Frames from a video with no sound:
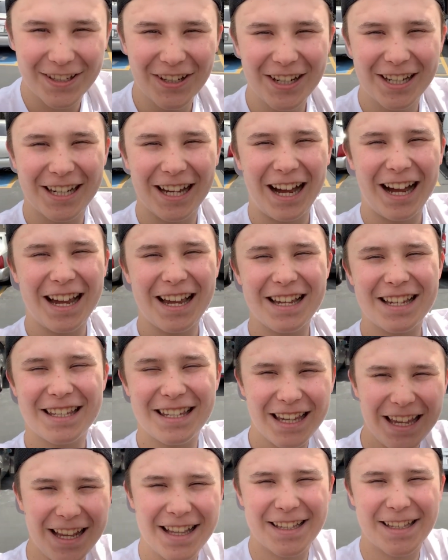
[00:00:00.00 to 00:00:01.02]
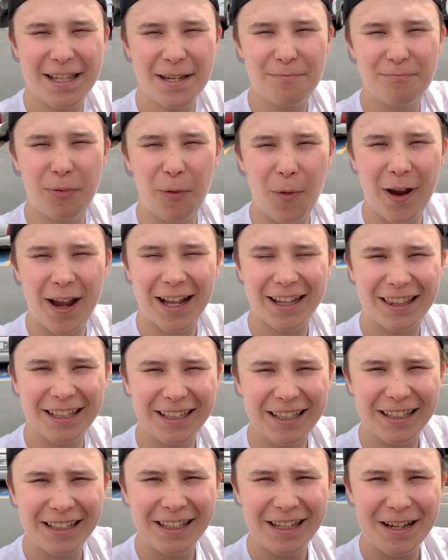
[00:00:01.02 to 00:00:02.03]
good, guys? It's your boy
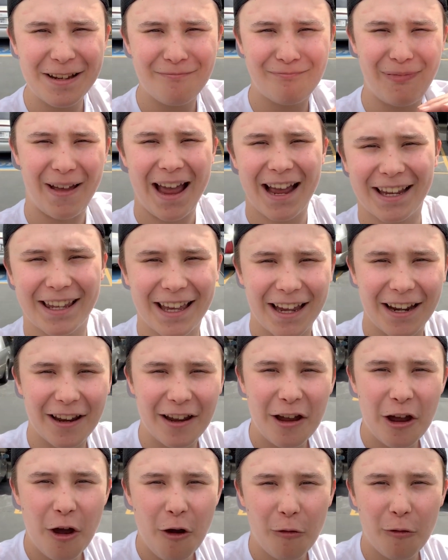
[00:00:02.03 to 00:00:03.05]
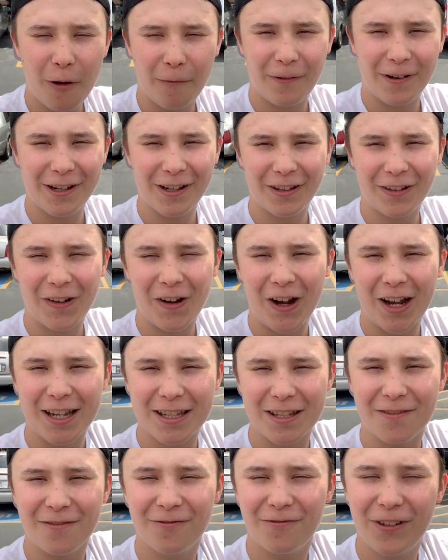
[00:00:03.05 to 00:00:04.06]
Anthony here, back at it with another
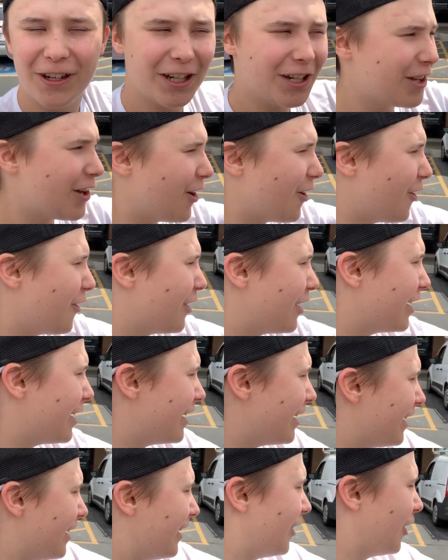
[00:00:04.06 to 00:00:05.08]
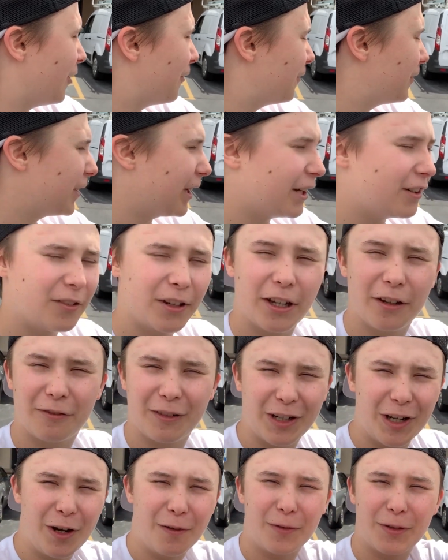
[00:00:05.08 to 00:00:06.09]
awesome video. Hopefully I don't get
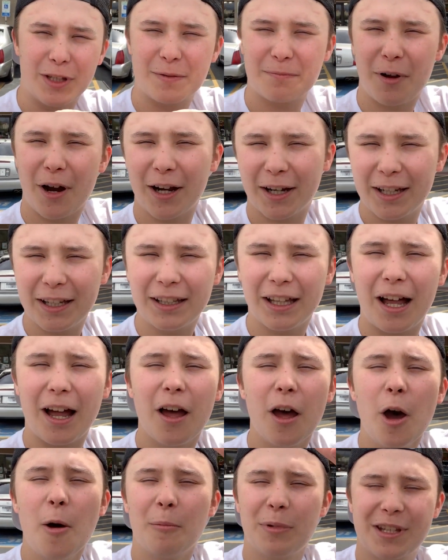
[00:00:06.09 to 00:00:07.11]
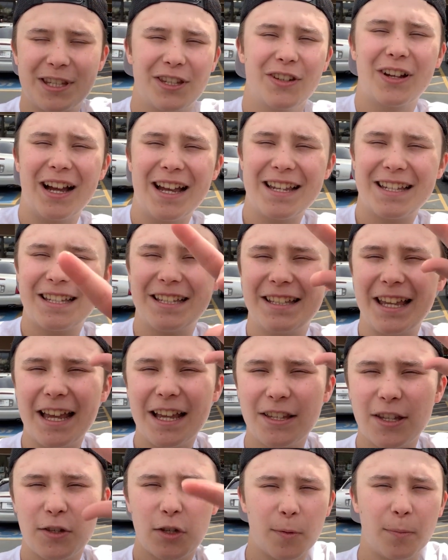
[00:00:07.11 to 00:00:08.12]
run over in this parking lot. But still, guys, today
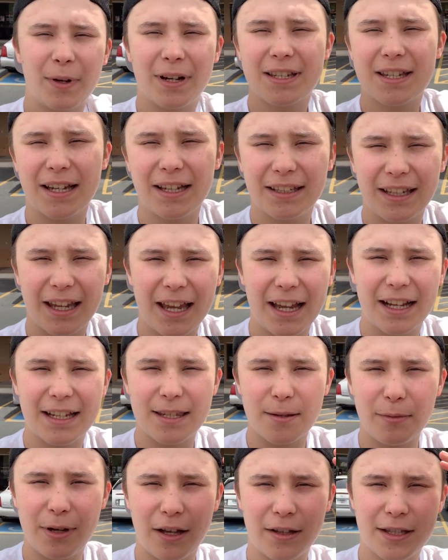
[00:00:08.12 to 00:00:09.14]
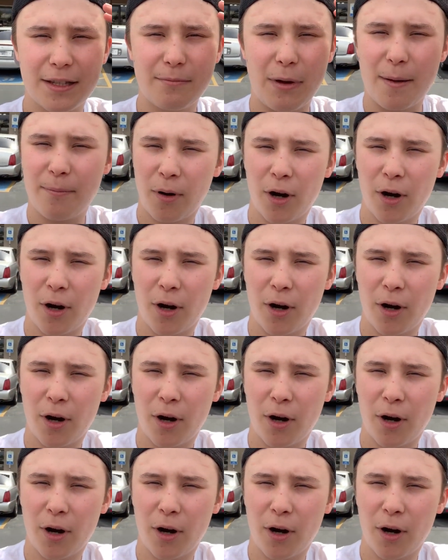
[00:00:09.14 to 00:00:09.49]
is a super exciting day because I'm announcing my